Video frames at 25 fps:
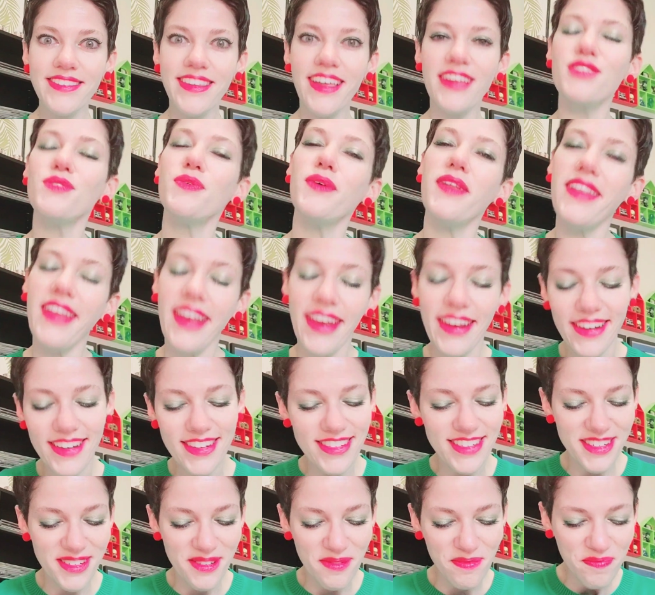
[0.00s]
That's what Lady
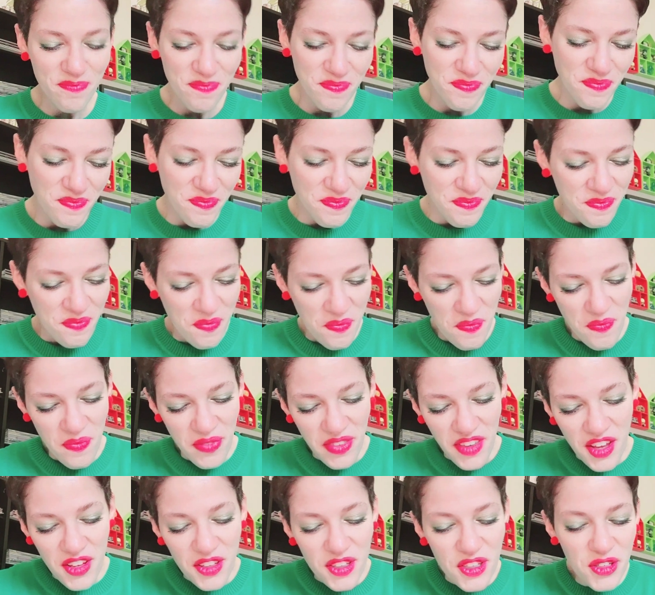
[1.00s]
did.
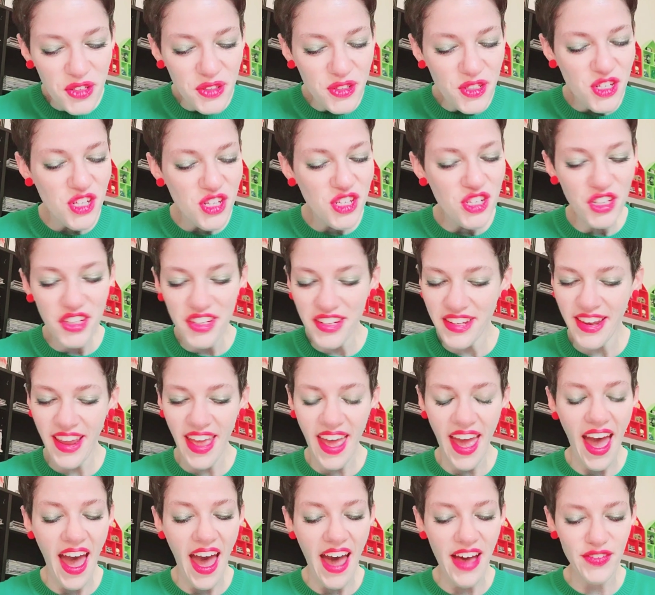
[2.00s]
You shouldn't
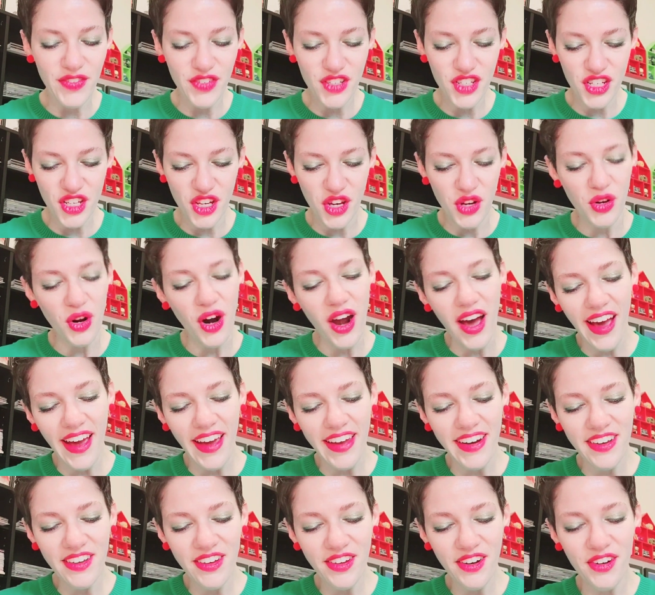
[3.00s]
have, she
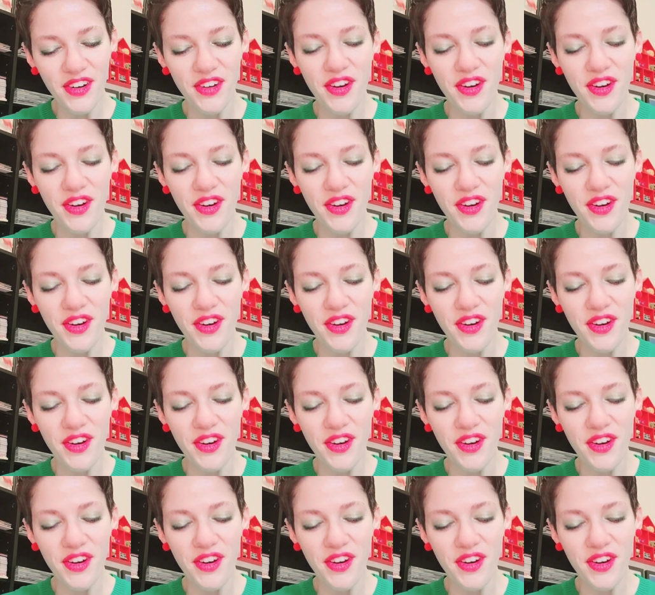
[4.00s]
cried.